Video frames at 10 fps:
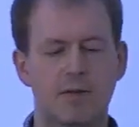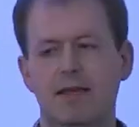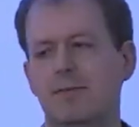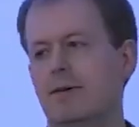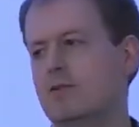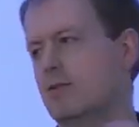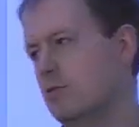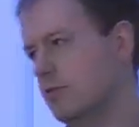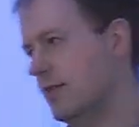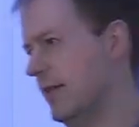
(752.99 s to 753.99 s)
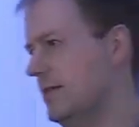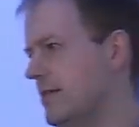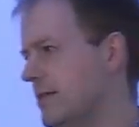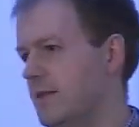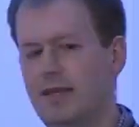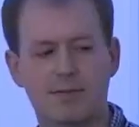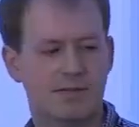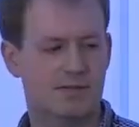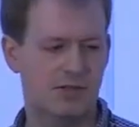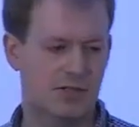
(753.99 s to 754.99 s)
We think about storing that we think
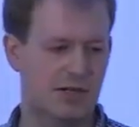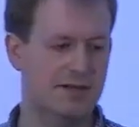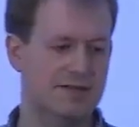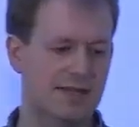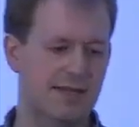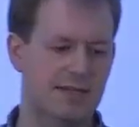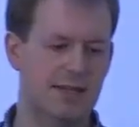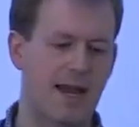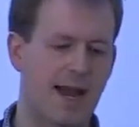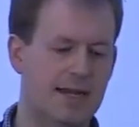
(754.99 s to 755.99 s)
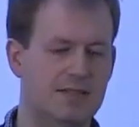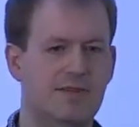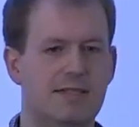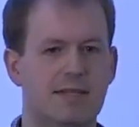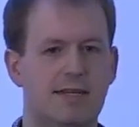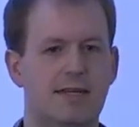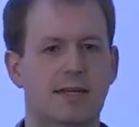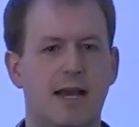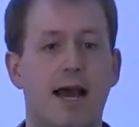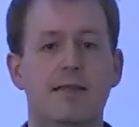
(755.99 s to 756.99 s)
about socializing it, activating it,
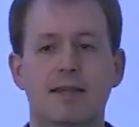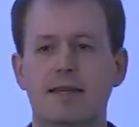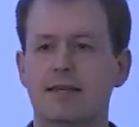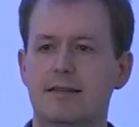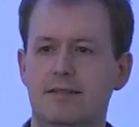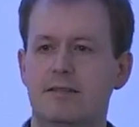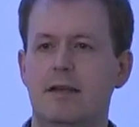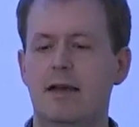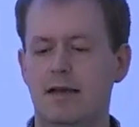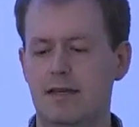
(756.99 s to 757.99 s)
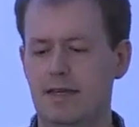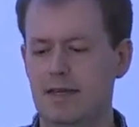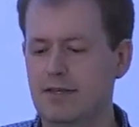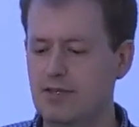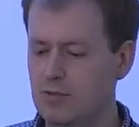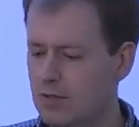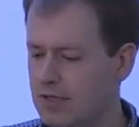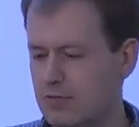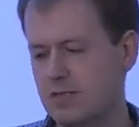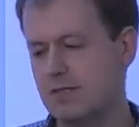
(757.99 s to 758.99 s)
and then in this uh, in the new
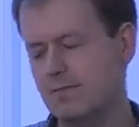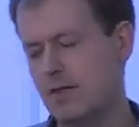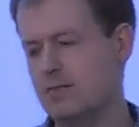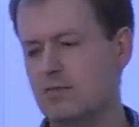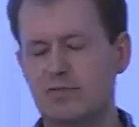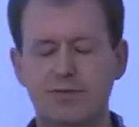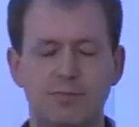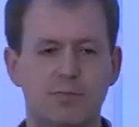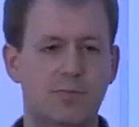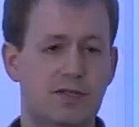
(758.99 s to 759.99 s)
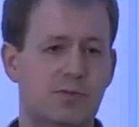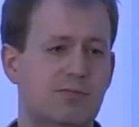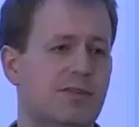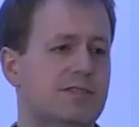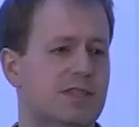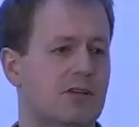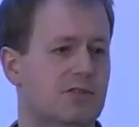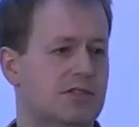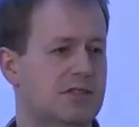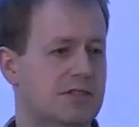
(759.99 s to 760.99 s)
world, which is much more much more privacy
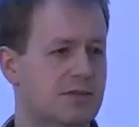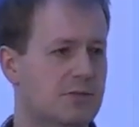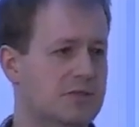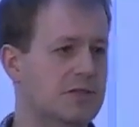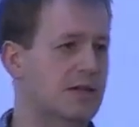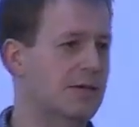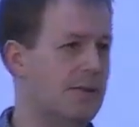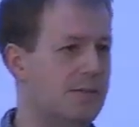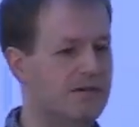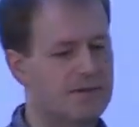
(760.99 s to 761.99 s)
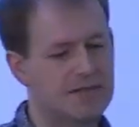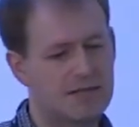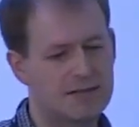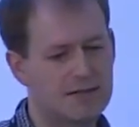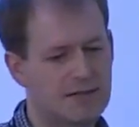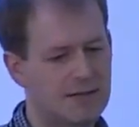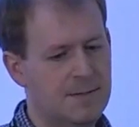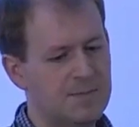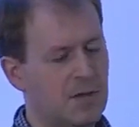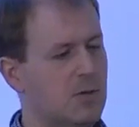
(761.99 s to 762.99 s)
conscious than it was maybe five, ten years ago,
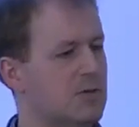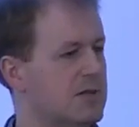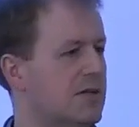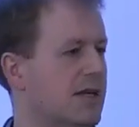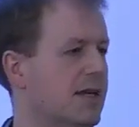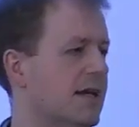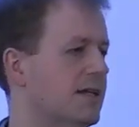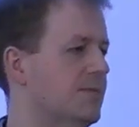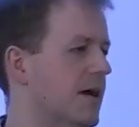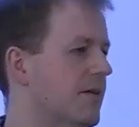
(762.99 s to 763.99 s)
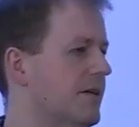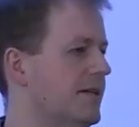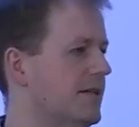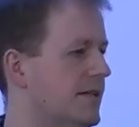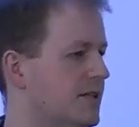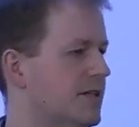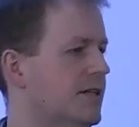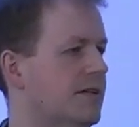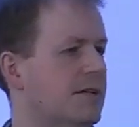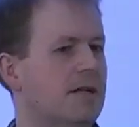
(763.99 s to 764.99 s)
we're also looking at expiry,
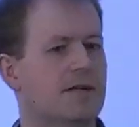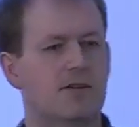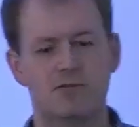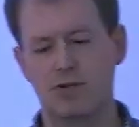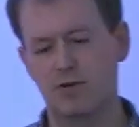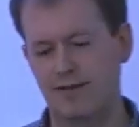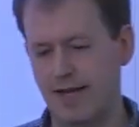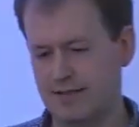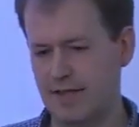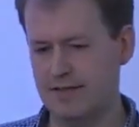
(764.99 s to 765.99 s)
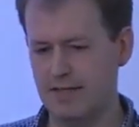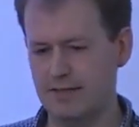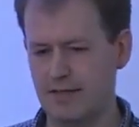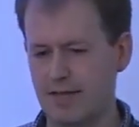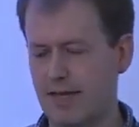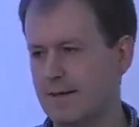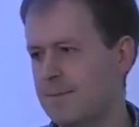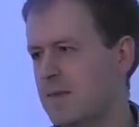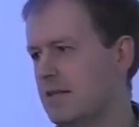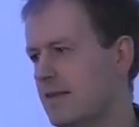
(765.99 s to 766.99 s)
deletion, control of access, things like that.
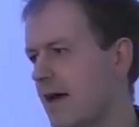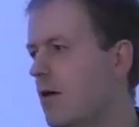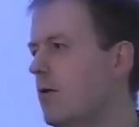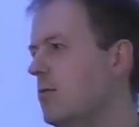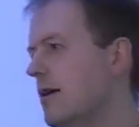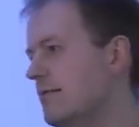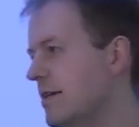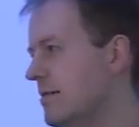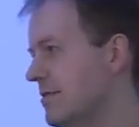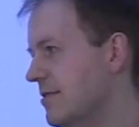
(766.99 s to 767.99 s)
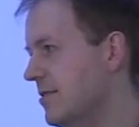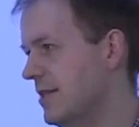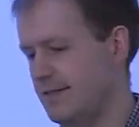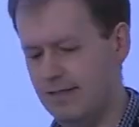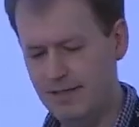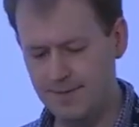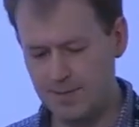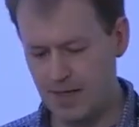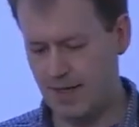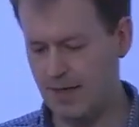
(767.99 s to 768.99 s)
So that whole life cycle is not easy,
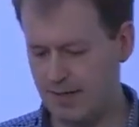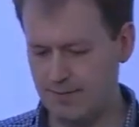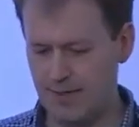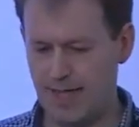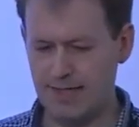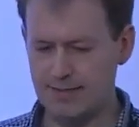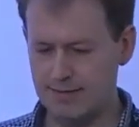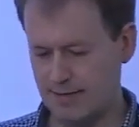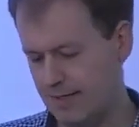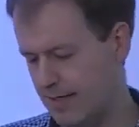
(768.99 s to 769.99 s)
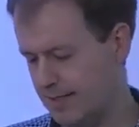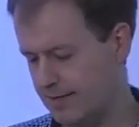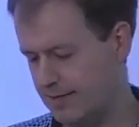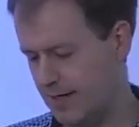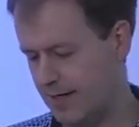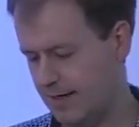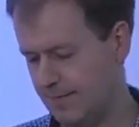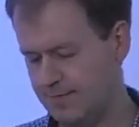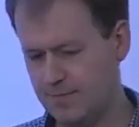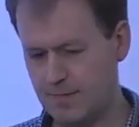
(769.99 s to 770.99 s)
um, and it's
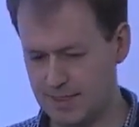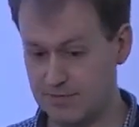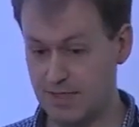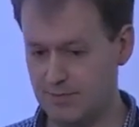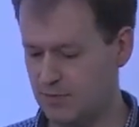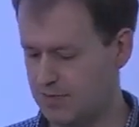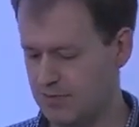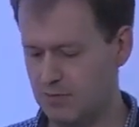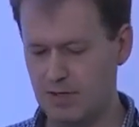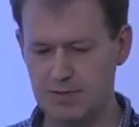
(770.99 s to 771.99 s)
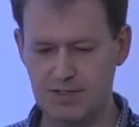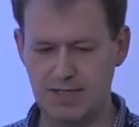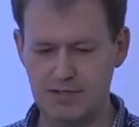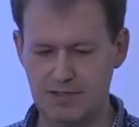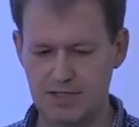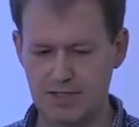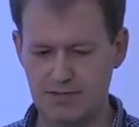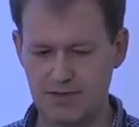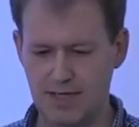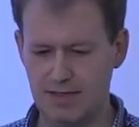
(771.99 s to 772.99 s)
um, it's really important to work with your data
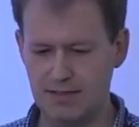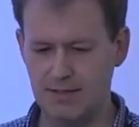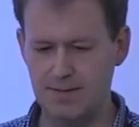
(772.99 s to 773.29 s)
engineers on that.